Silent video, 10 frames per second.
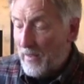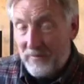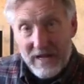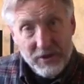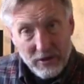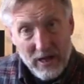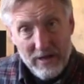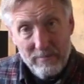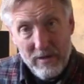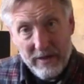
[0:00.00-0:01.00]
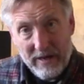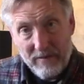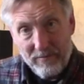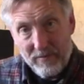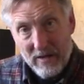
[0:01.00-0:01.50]
That's a lot of money,
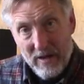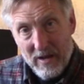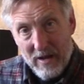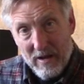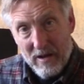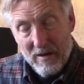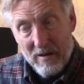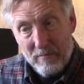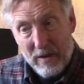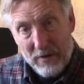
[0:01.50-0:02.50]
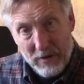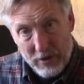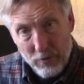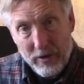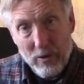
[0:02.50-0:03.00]
but I
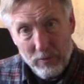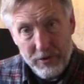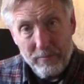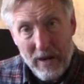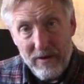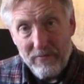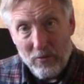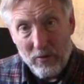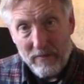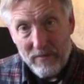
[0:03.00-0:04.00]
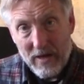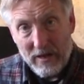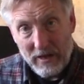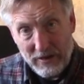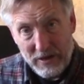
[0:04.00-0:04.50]
think you'll get what you pay for.
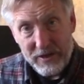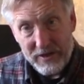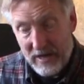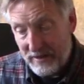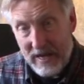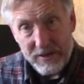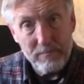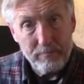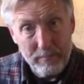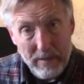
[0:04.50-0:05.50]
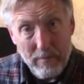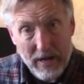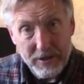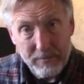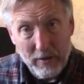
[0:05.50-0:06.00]
At least that's been
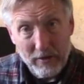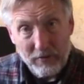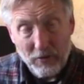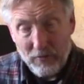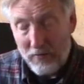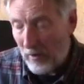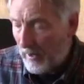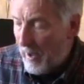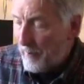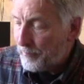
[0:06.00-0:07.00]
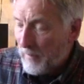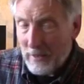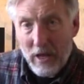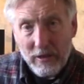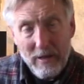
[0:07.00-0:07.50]
my experience so far.
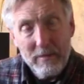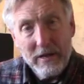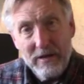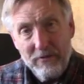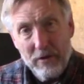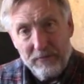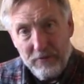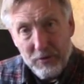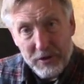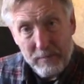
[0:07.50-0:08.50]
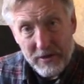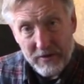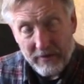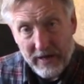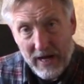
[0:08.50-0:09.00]
Let me give you a few
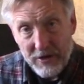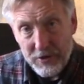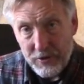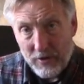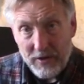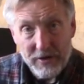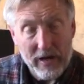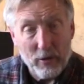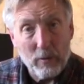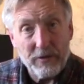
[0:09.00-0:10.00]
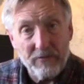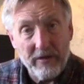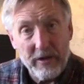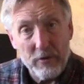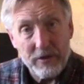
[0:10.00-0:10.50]
specifications on this. I don't want the
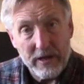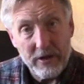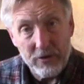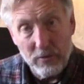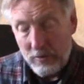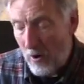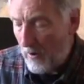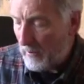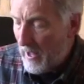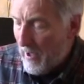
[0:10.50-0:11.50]
video to get too long.